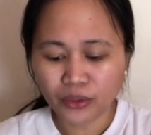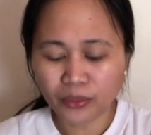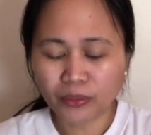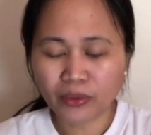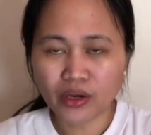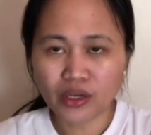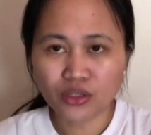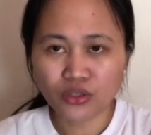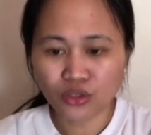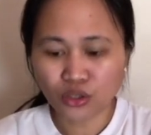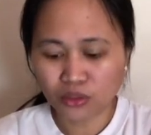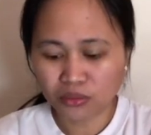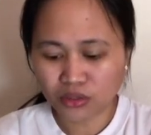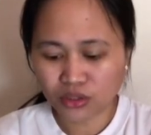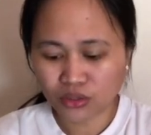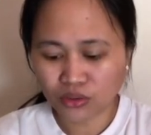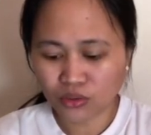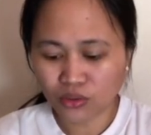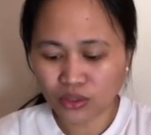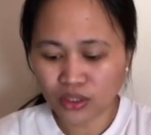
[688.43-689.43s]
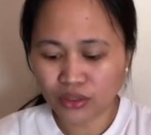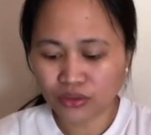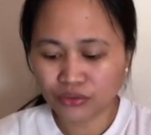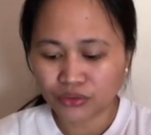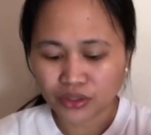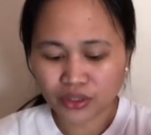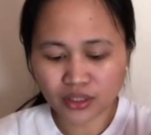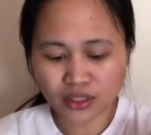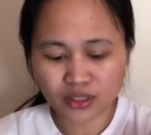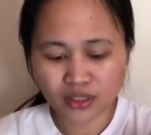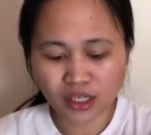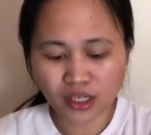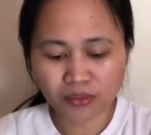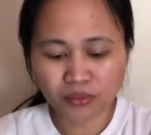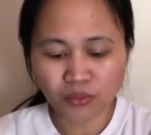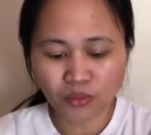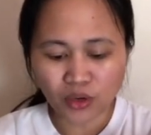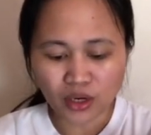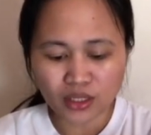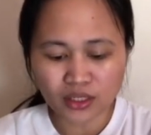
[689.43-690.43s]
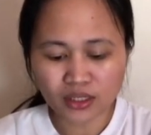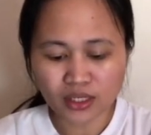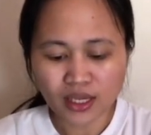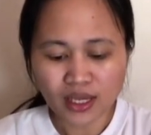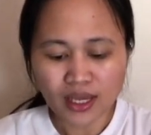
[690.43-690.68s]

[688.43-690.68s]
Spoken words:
parents homeschooling for the same ones